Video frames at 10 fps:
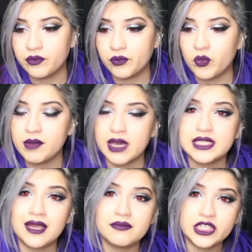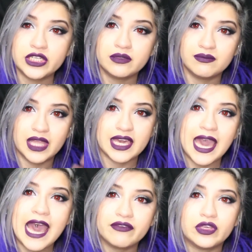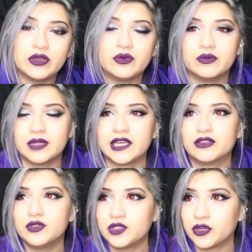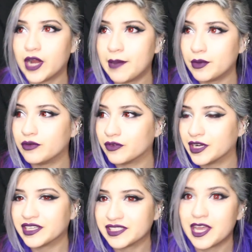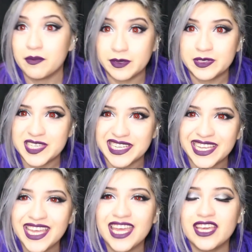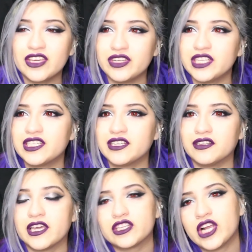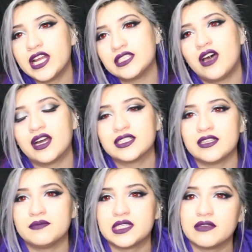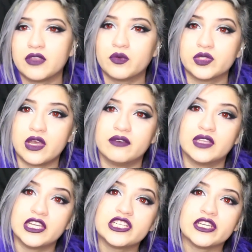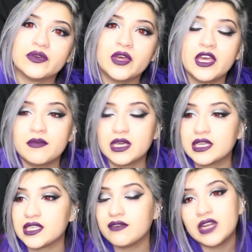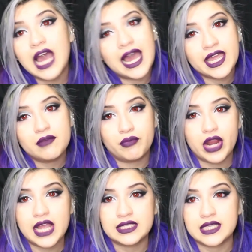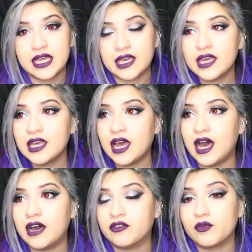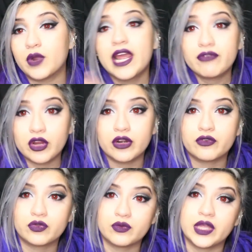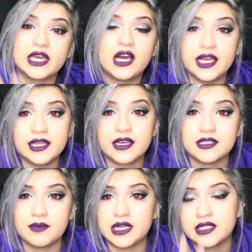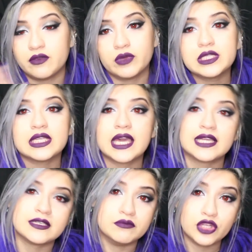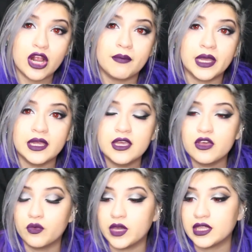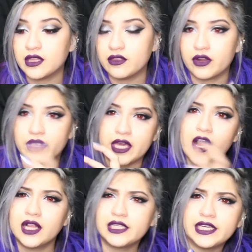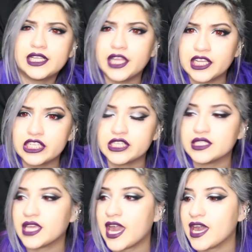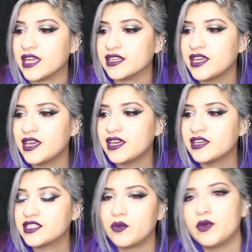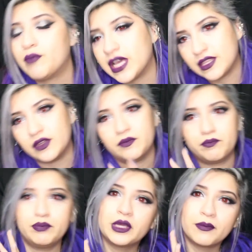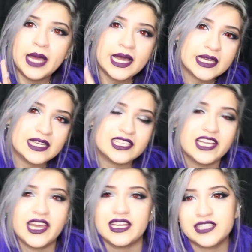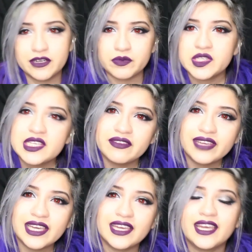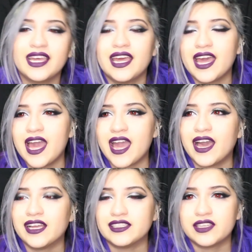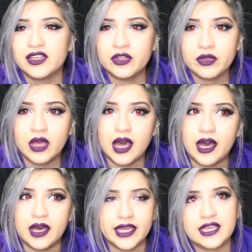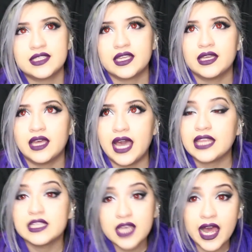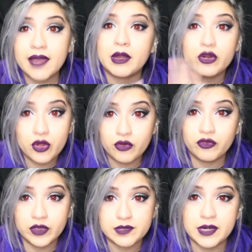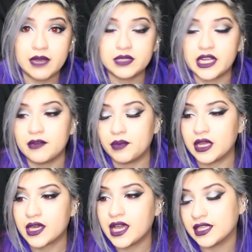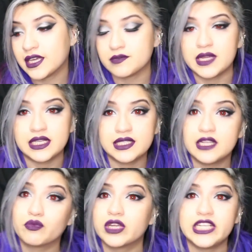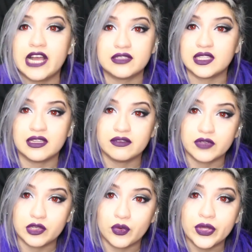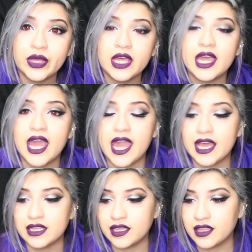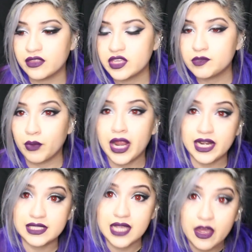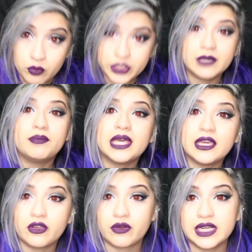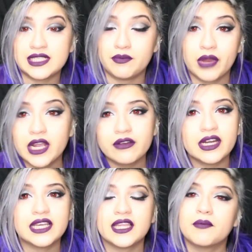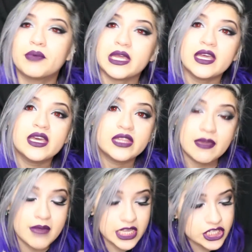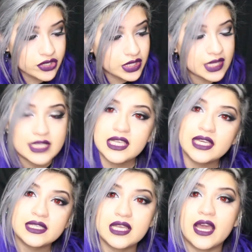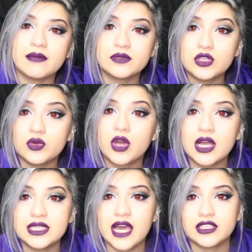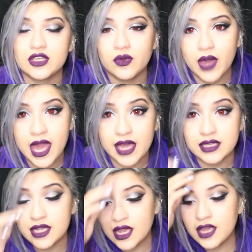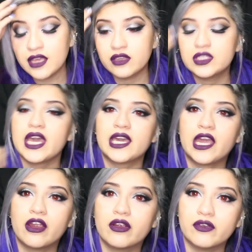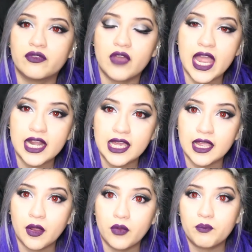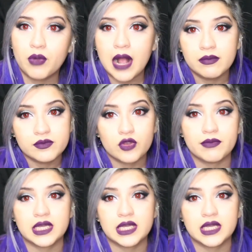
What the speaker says: one mess up shouldn't like have you like lose your crap over it, because I almost did. You need to like try to talk to them to see if they'll resolve the issue, because even high-end brands, like from what I've heard through like Kylie Cosmetics, they've recently had some drama with their like holiday collections, and someone bought the bigger package and didn't receive it, and I guess at the time, I don't know if it's been updated, but Kylie Cosmetics didn't reach out to the individual. And this brand is not a really big, crazy brand or anything, but they make sure that they take the time to contact you and take care of any problems or